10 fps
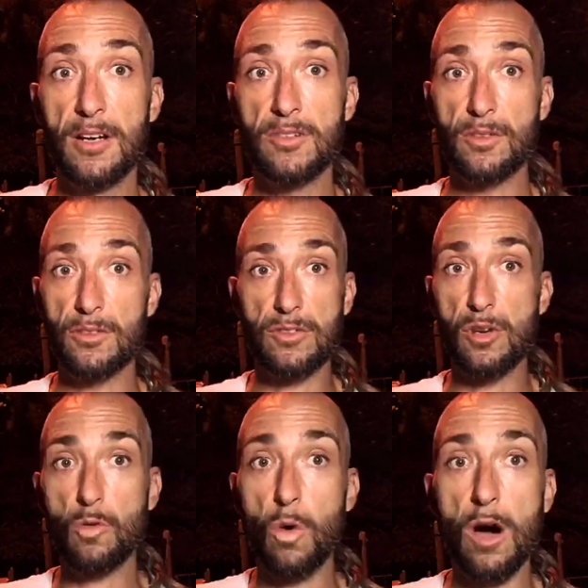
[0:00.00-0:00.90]
So there's
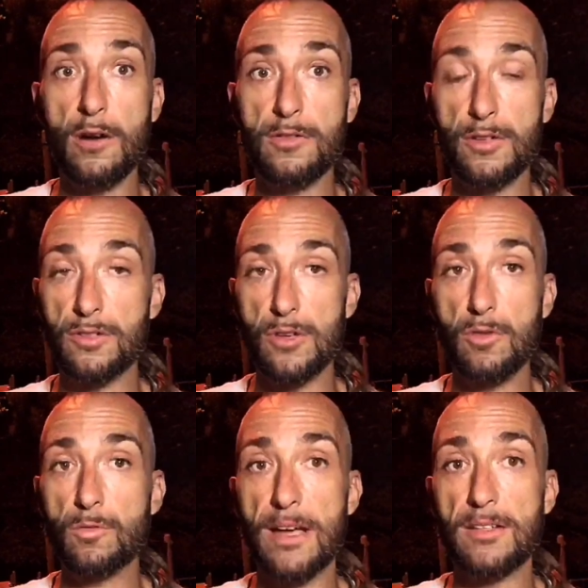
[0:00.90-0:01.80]
no water, there's no
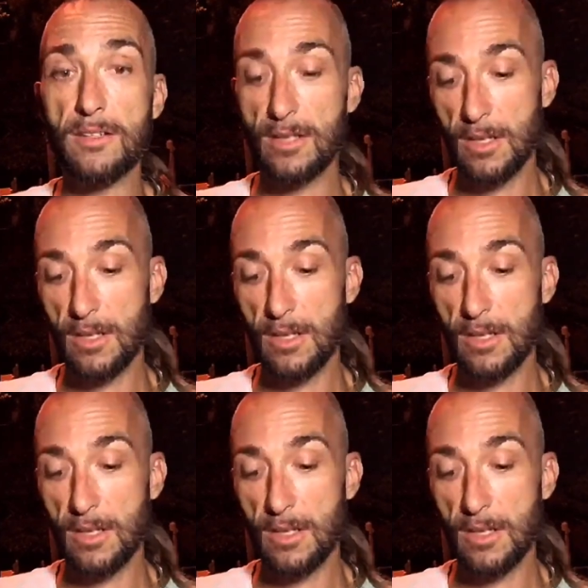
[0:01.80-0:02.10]
rent,